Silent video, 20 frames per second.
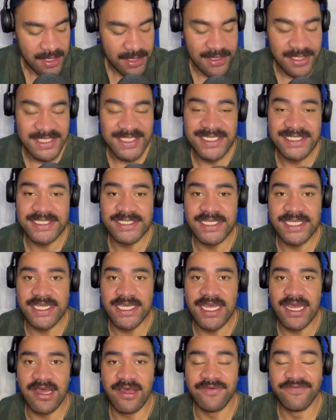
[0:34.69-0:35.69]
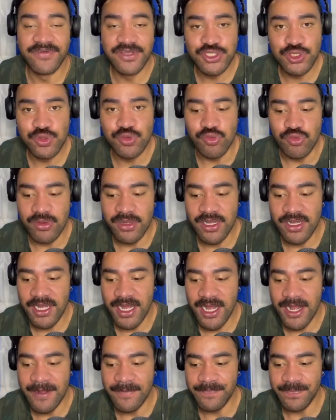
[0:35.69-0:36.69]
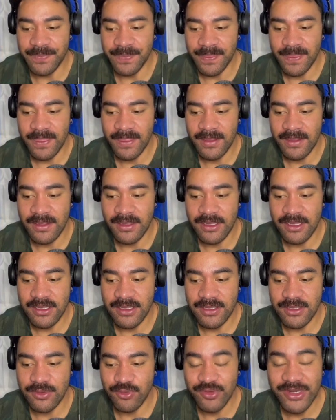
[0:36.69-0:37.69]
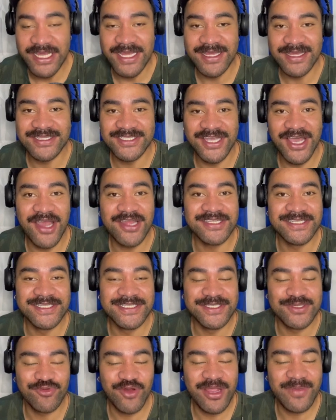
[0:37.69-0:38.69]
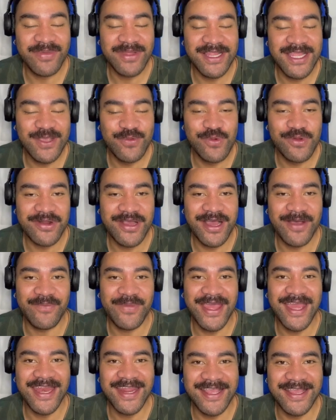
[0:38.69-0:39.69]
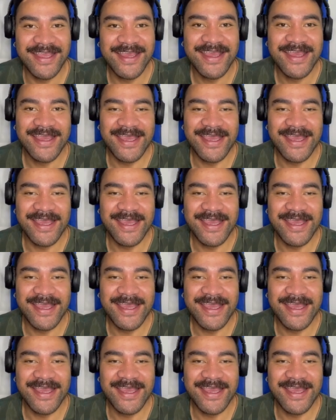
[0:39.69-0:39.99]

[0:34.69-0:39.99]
This is the official Greek Titans Rugby League World Cup heading